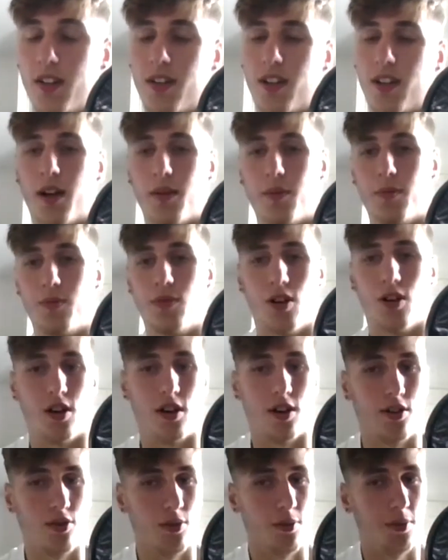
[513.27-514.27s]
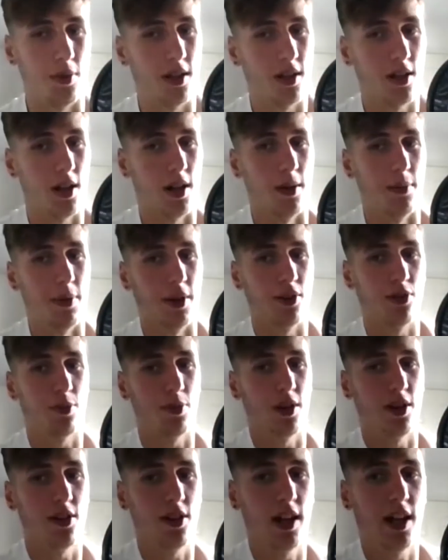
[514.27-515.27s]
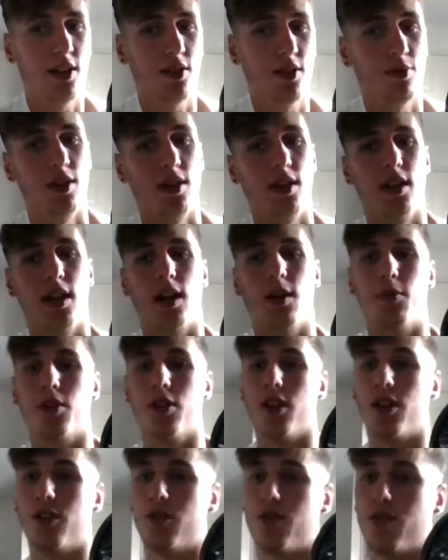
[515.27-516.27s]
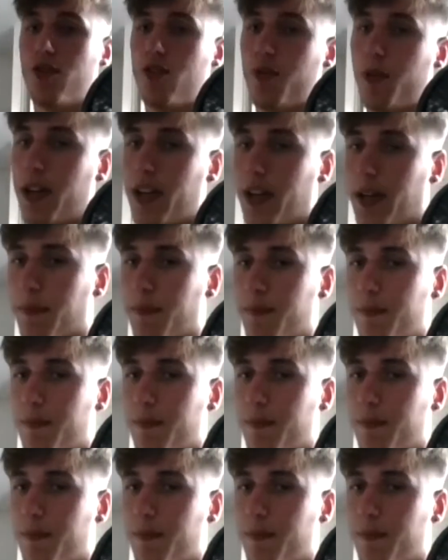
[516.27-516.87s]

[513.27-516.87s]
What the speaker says: I've got 100 bench press last week. Now I'm on 120.